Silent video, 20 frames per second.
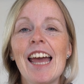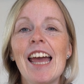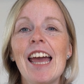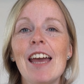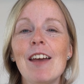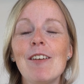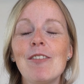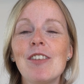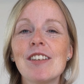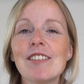
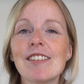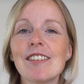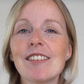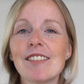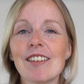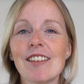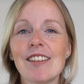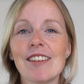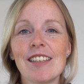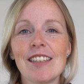If this is
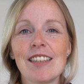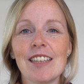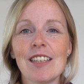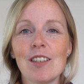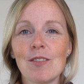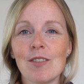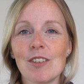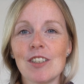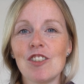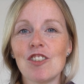something that
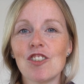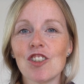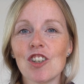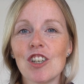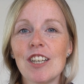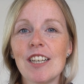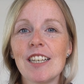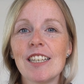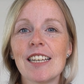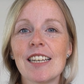you've
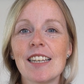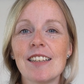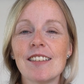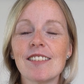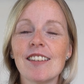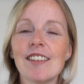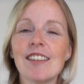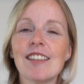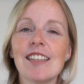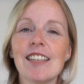enjoyed and it's
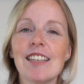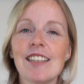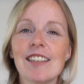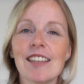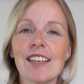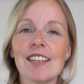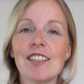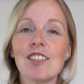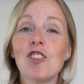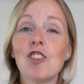something that you
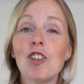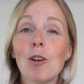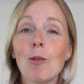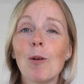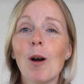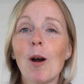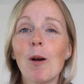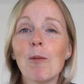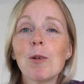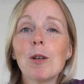think, do you know
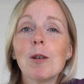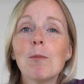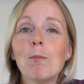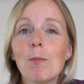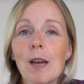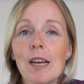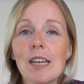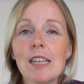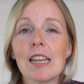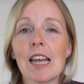what, I'm going to
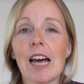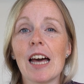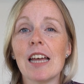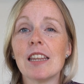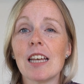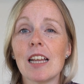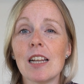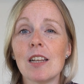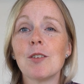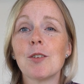make that.
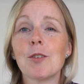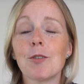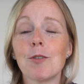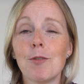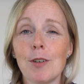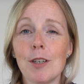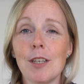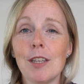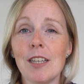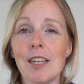That looks
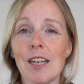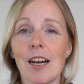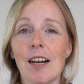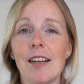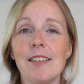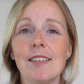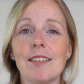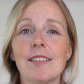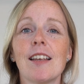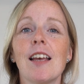really
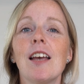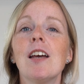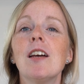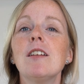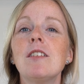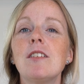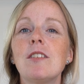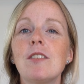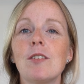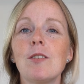nice.
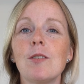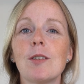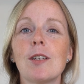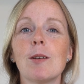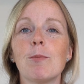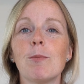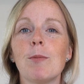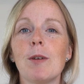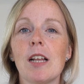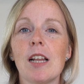Do
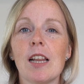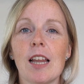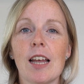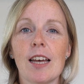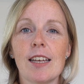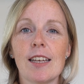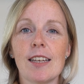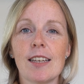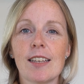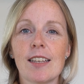give me a
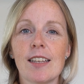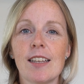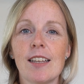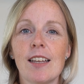like.